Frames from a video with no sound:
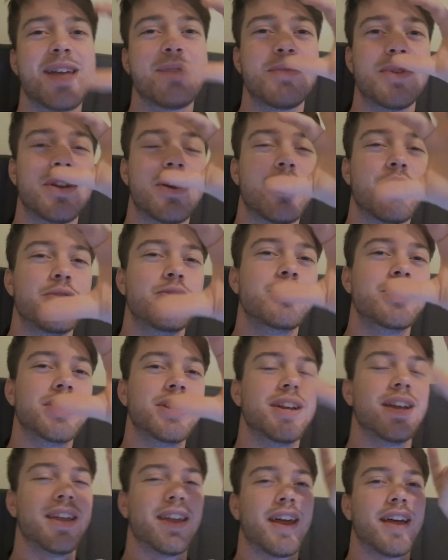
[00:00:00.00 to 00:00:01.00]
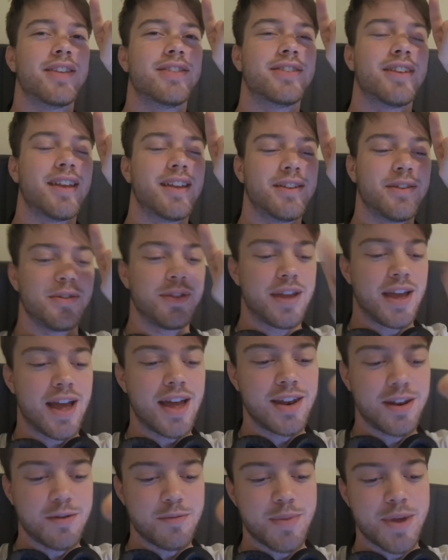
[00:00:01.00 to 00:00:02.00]
am an OG and I stay till the
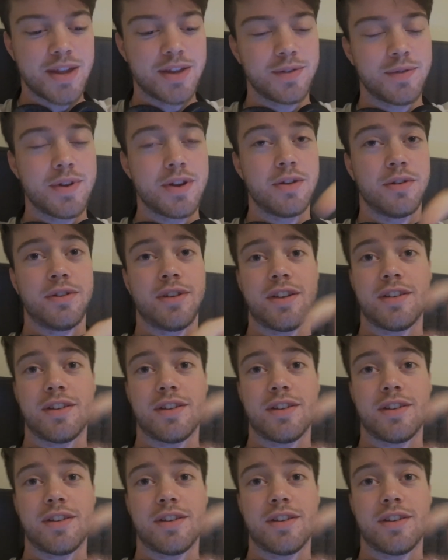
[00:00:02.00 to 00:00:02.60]
end of Ben's videos.